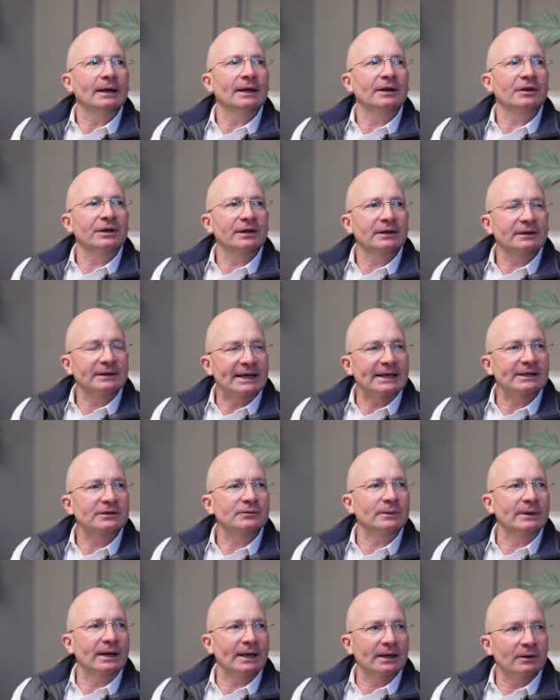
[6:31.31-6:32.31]
And I think
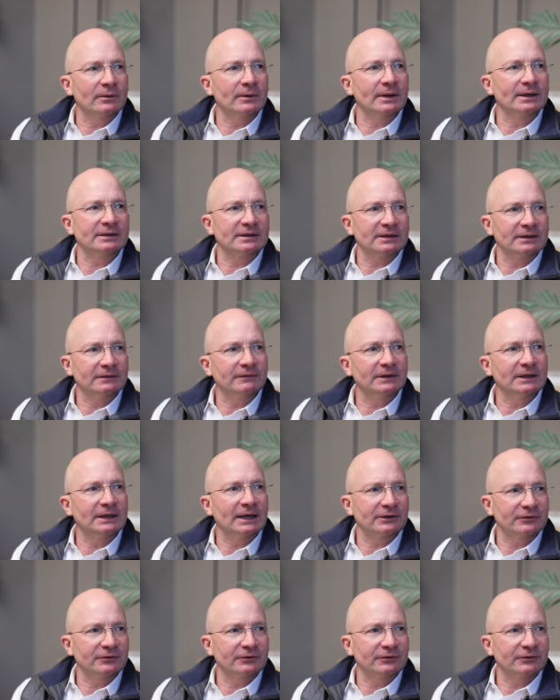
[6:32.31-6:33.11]
that's when I go on T V,